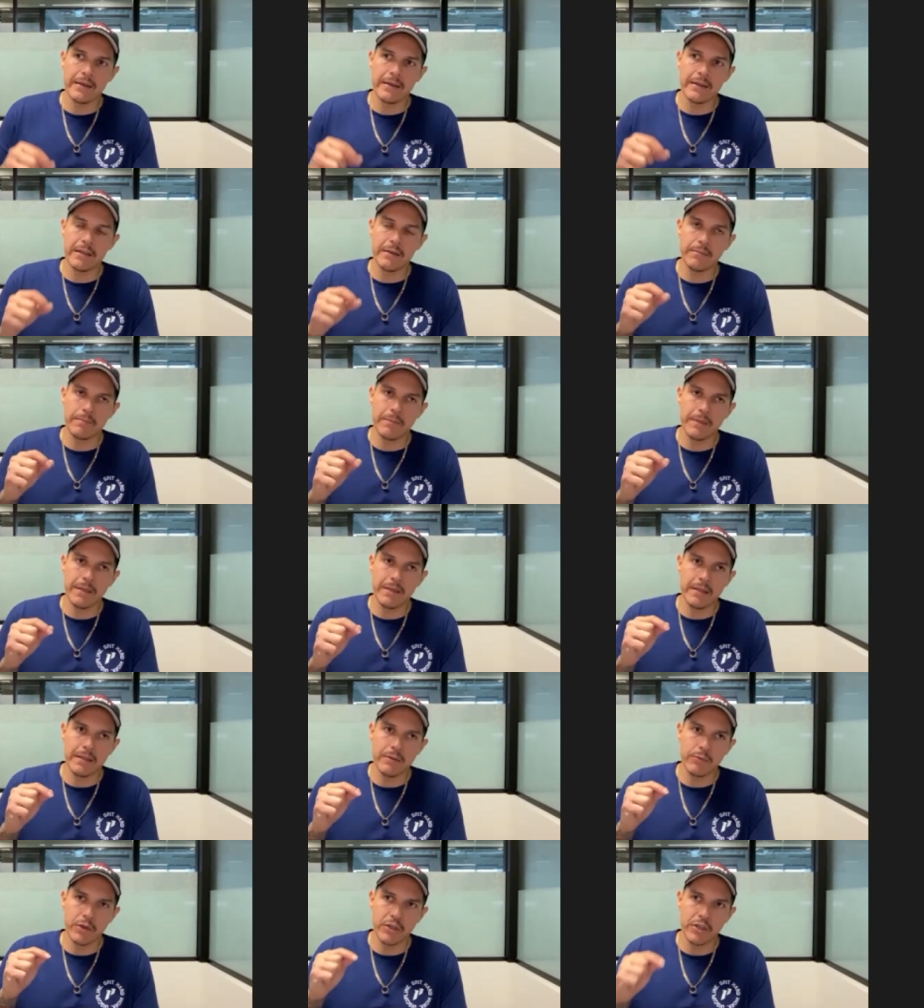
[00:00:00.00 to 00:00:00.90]
can
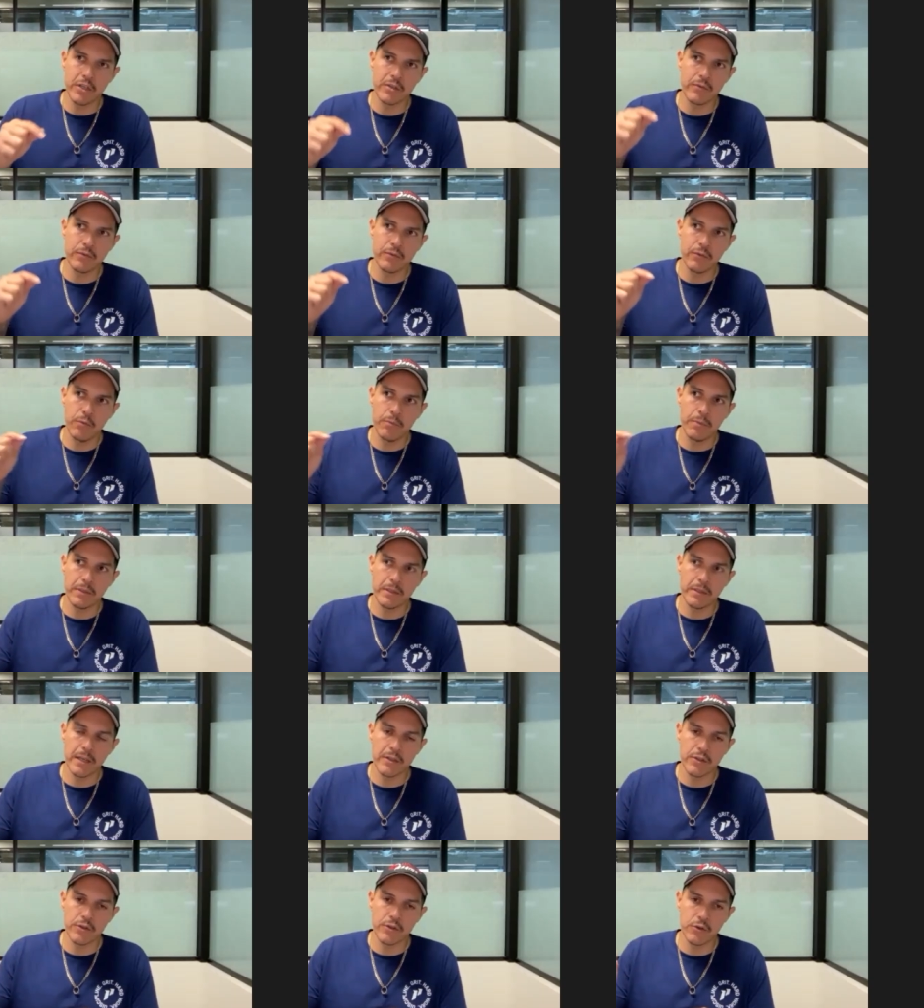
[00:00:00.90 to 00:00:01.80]
be reach his full
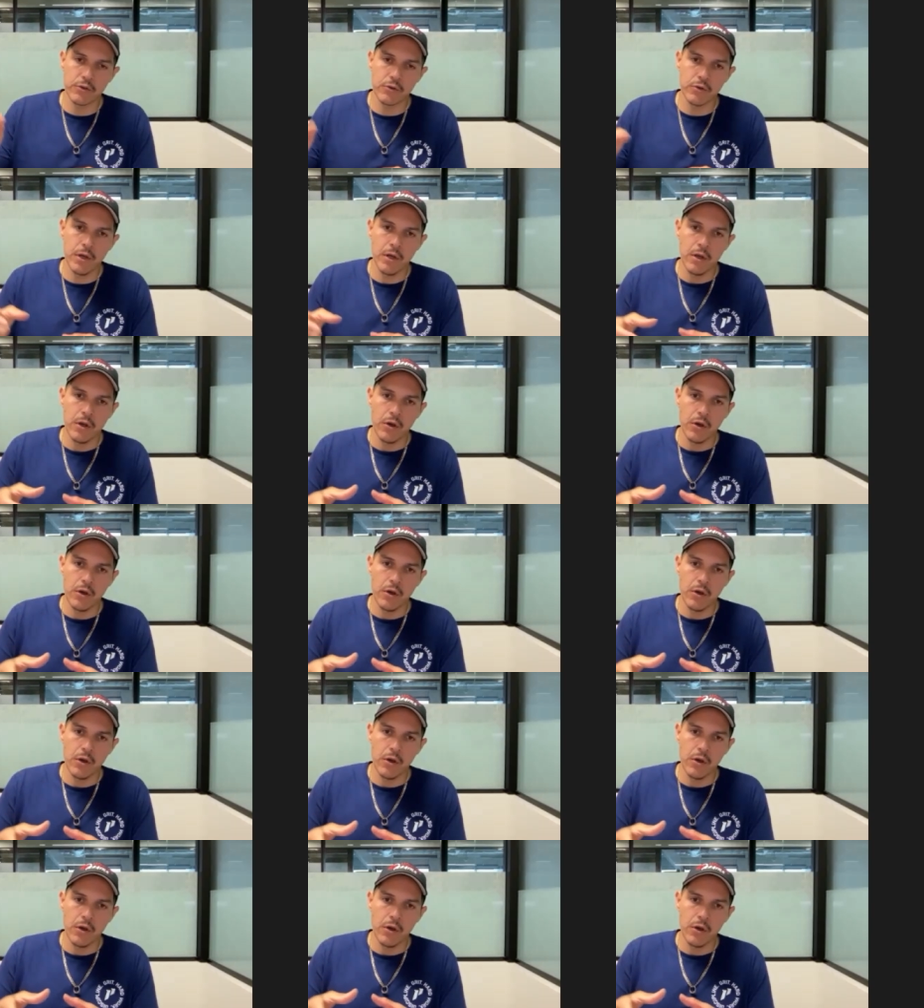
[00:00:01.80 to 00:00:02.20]
potential